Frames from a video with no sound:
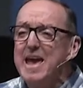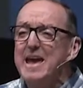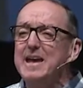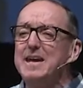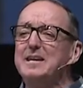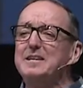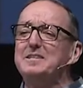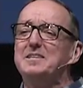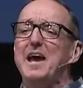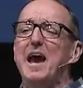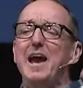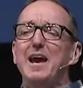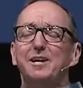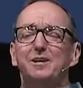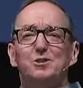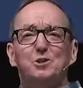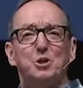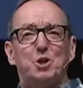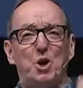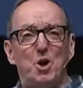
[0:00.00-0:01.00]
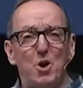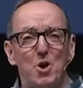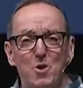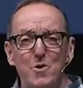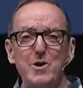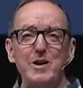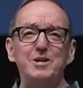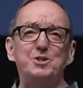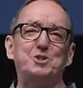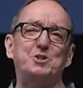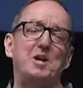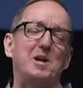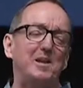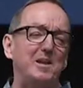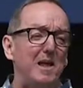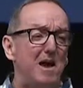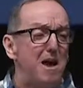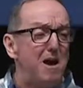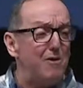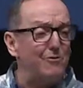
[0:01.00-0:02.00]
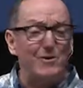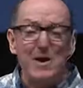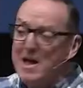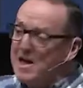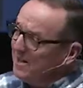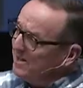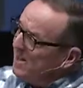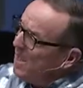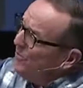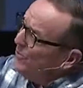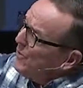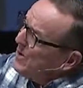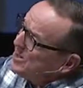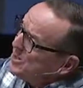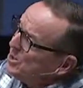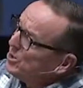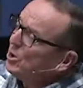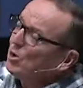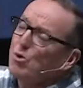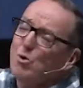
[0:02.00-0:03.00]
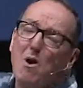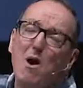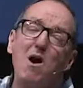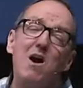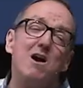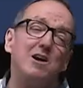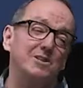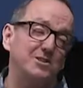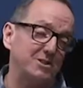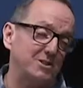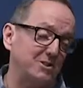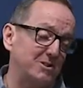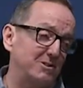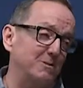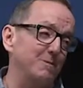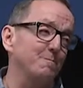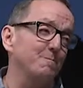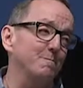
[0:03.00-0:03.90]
It takes courage to love. Love went to the cross.